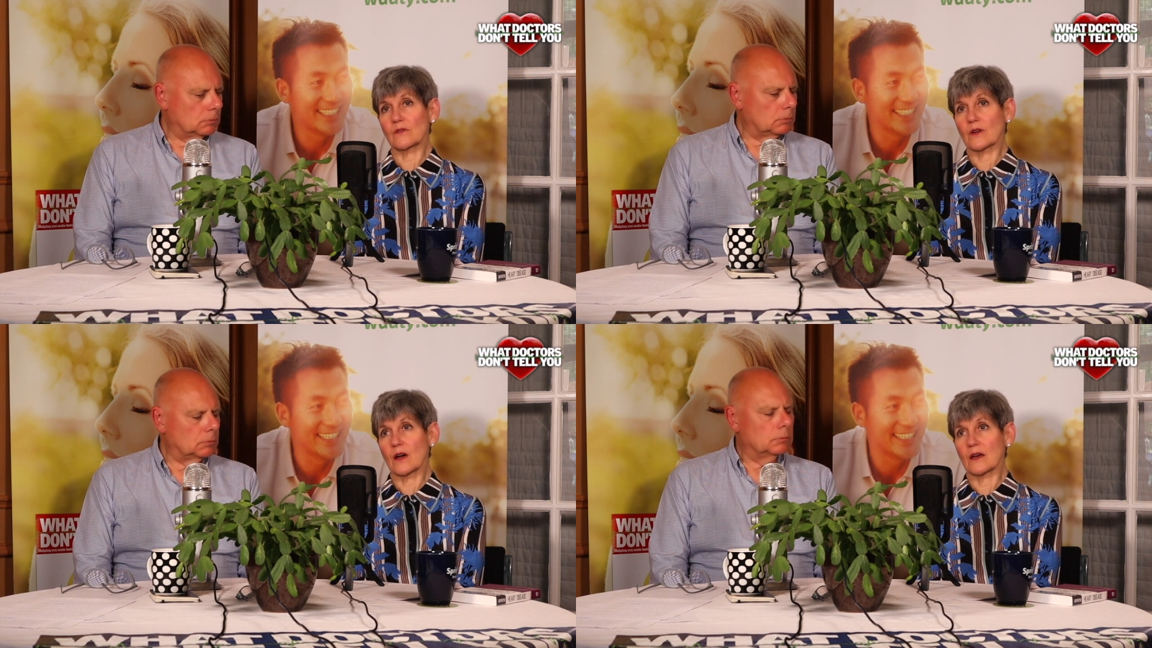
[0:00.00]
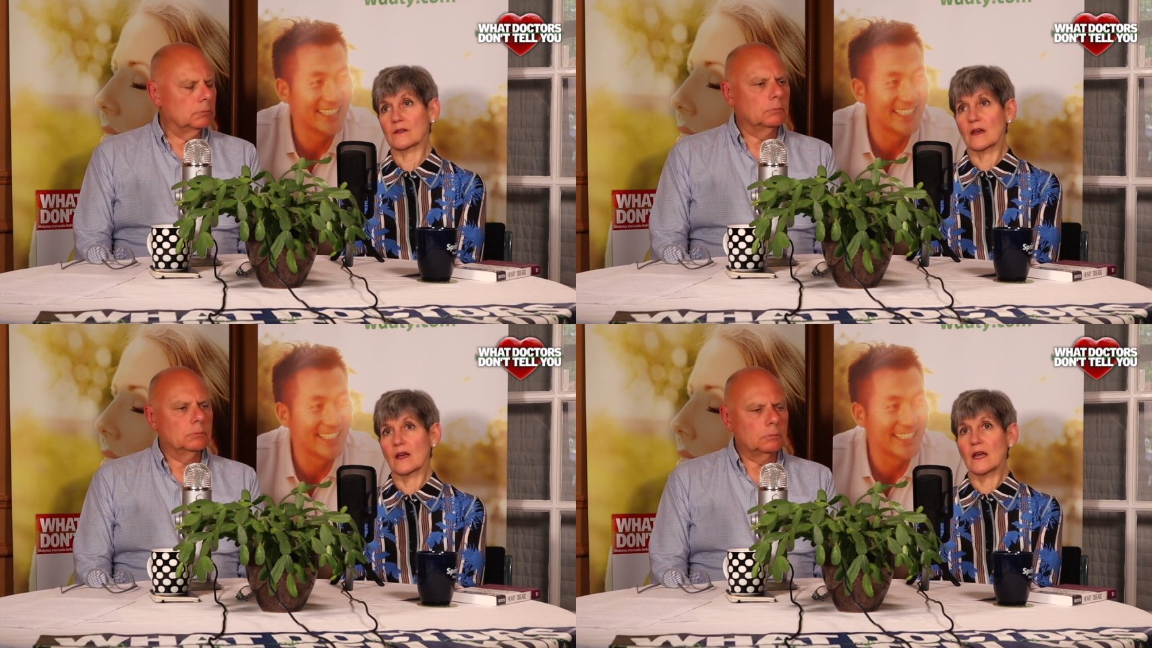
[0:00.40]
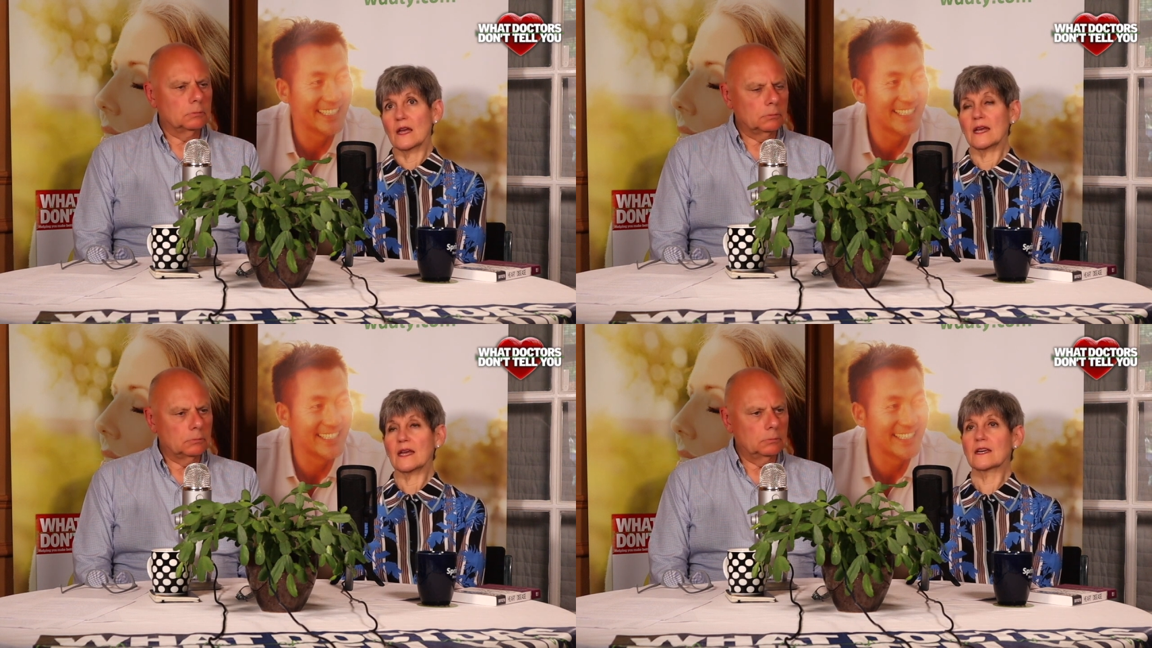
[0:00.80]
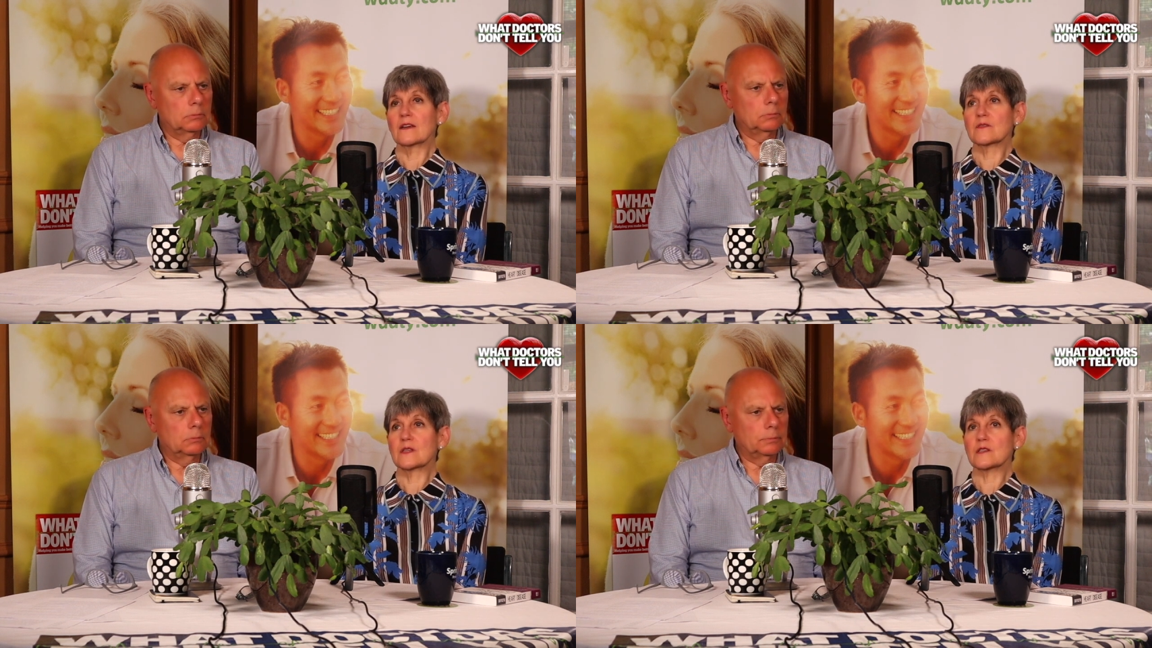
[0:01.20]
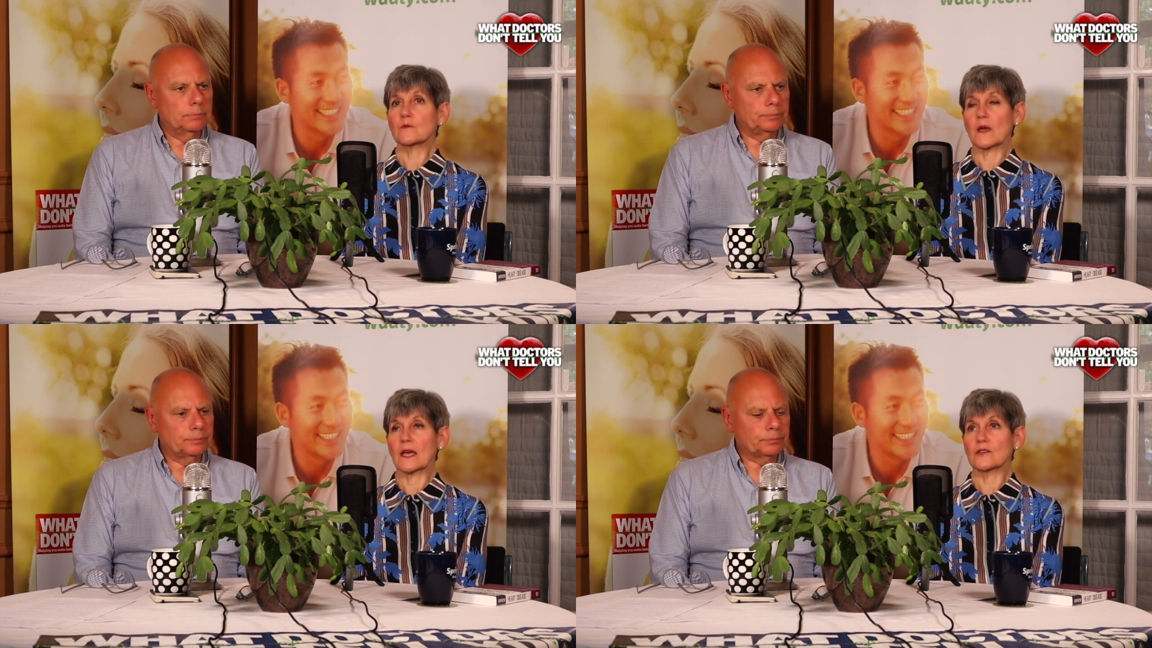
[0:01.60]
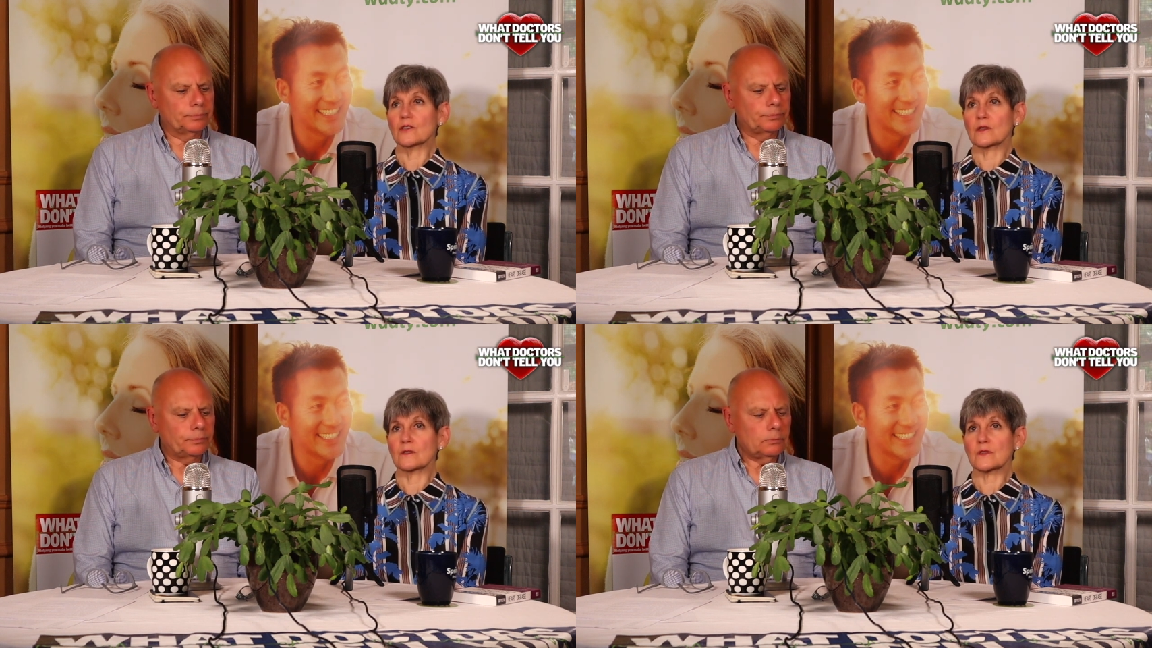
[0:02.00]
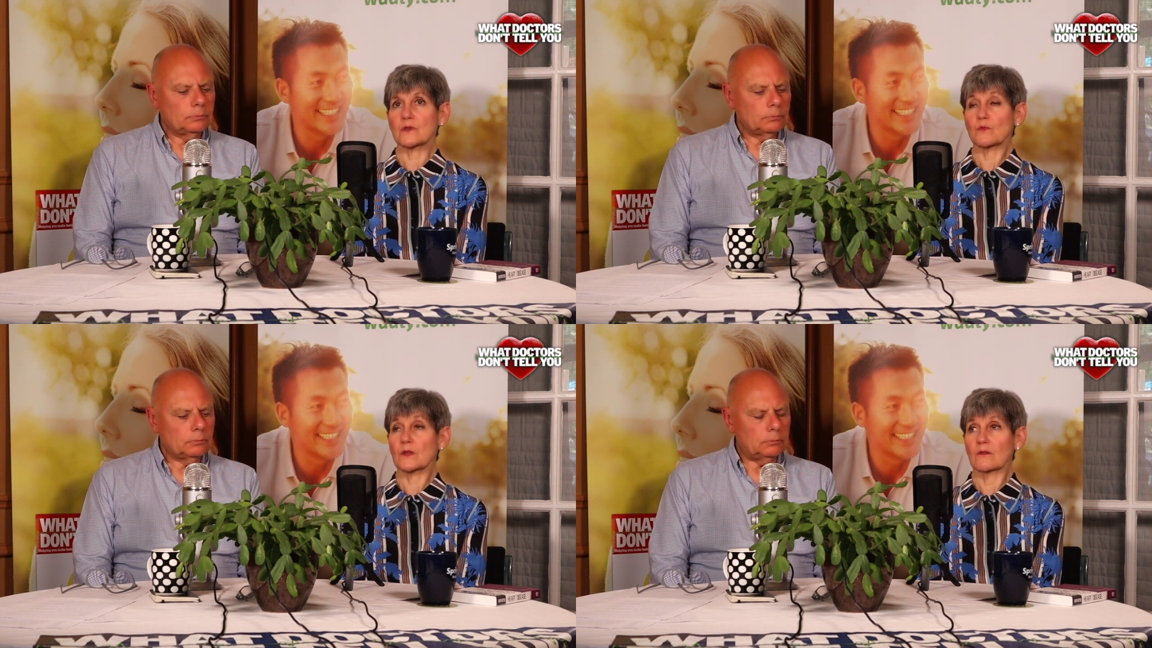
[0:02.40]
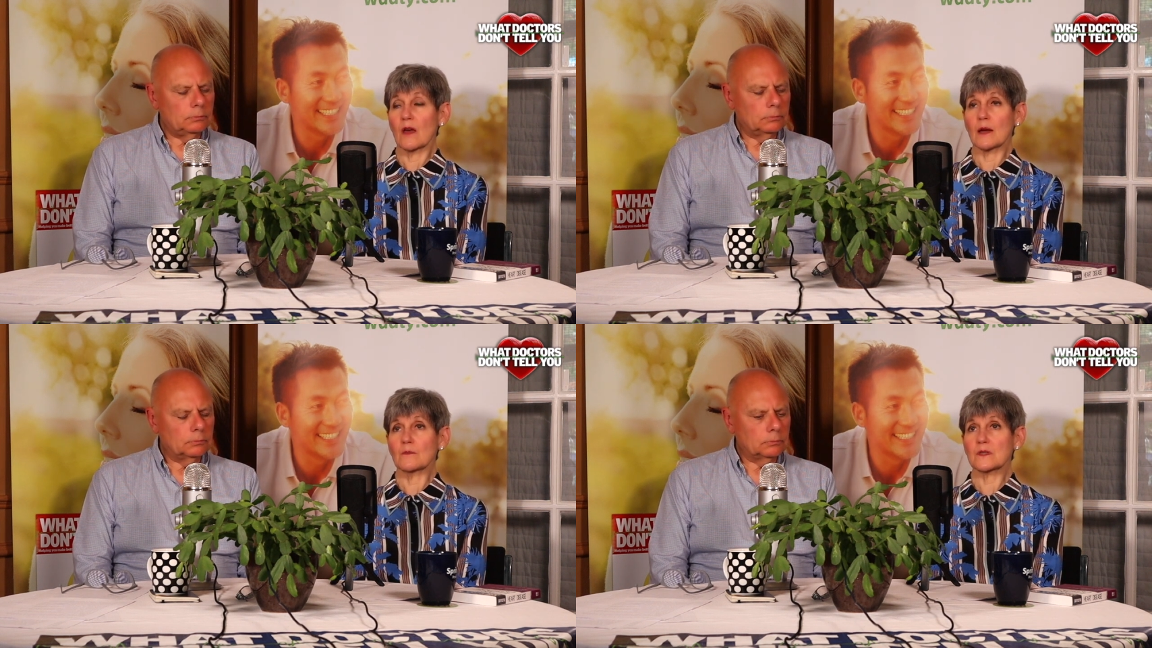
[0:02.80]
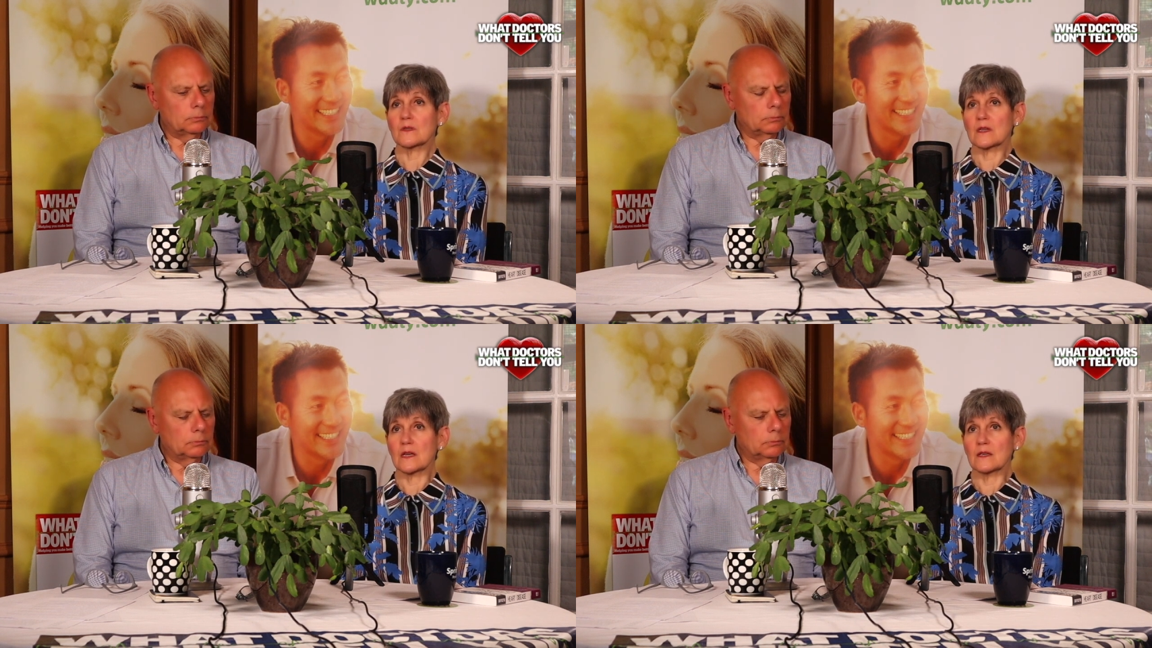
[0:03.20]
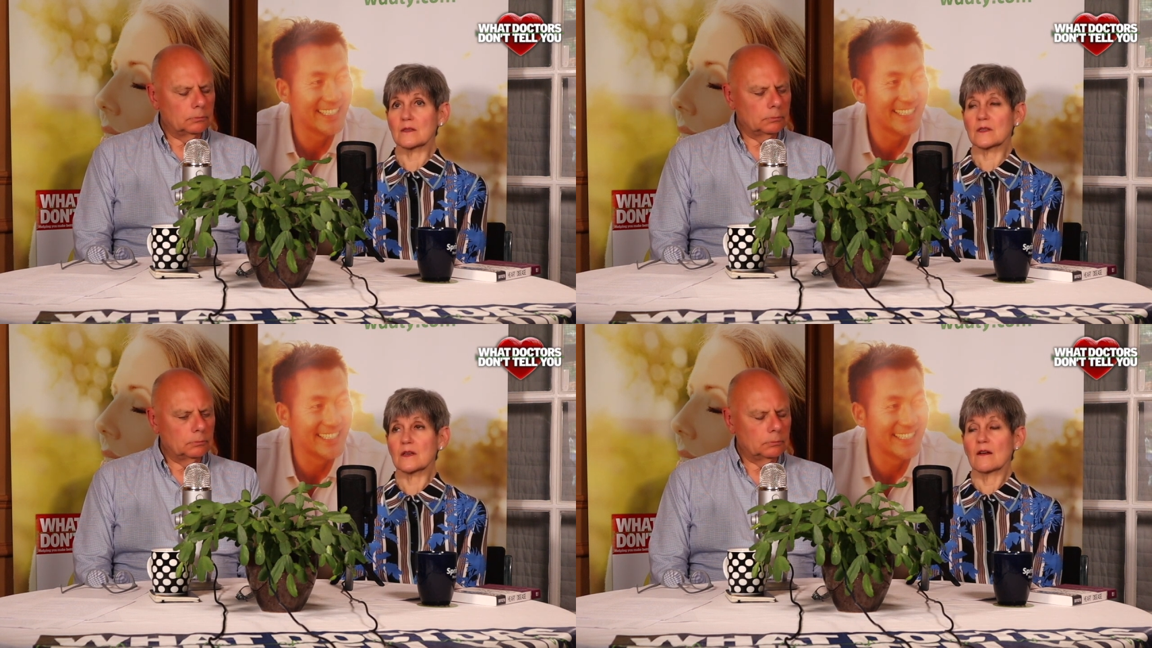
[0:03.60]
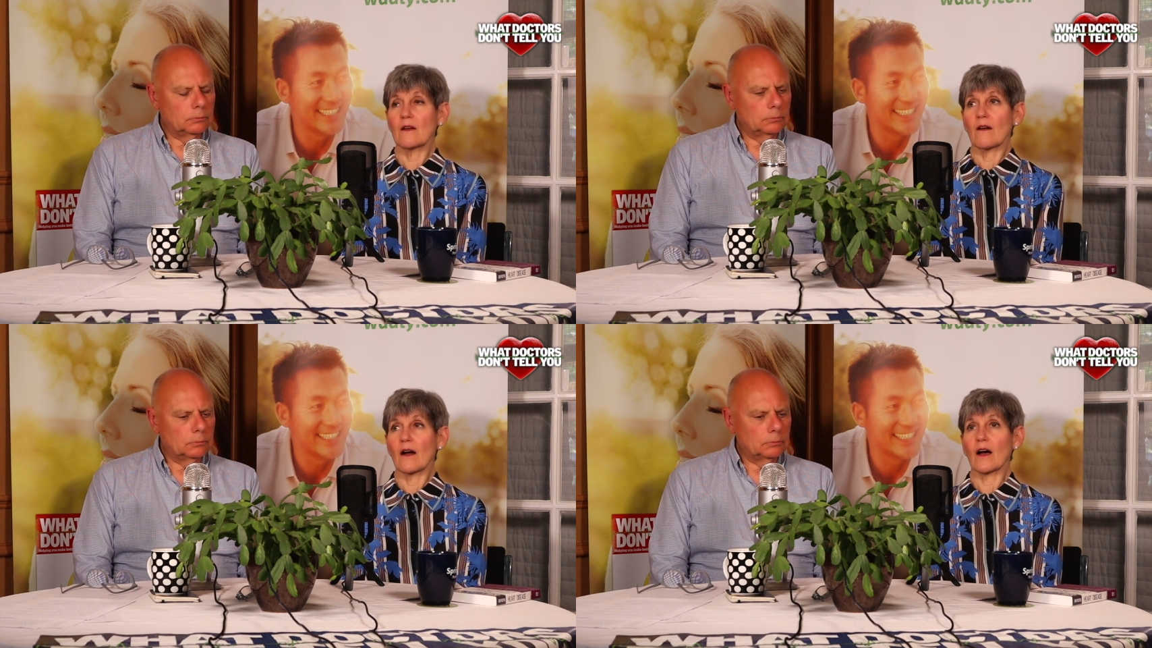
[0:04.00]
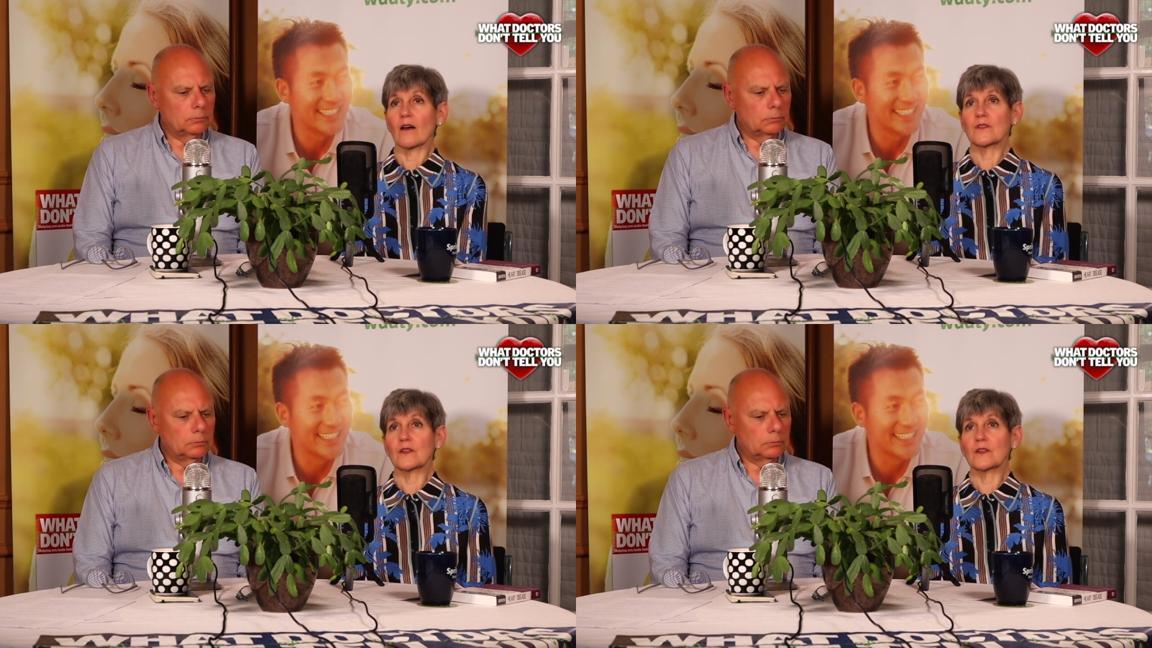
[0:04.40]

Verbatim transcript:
Speaker 1: or not. He gives his patients with Lyme disease uh,